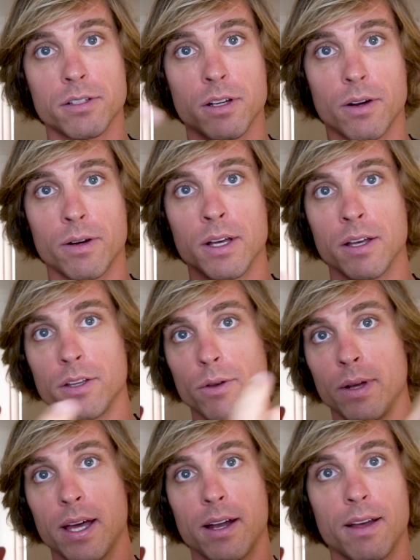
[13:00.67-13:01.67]
So
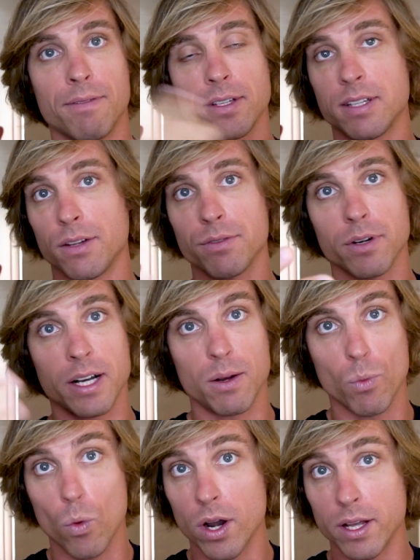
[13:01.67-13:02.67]
you get, if it sells for
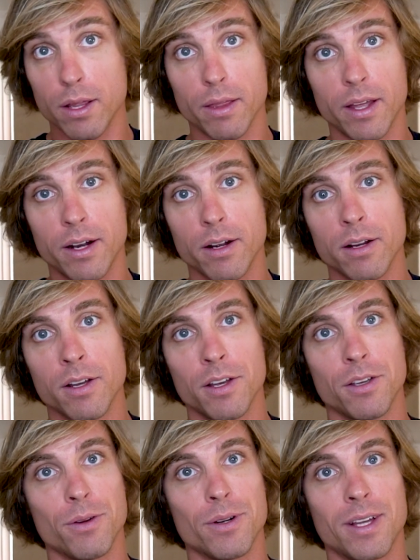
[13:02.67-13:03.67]
1 ETH later,
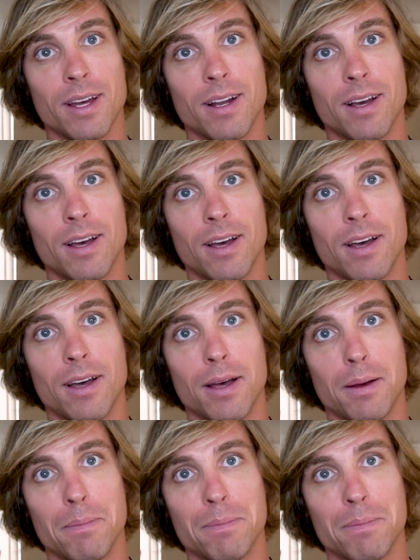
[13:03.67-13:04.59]
you would get a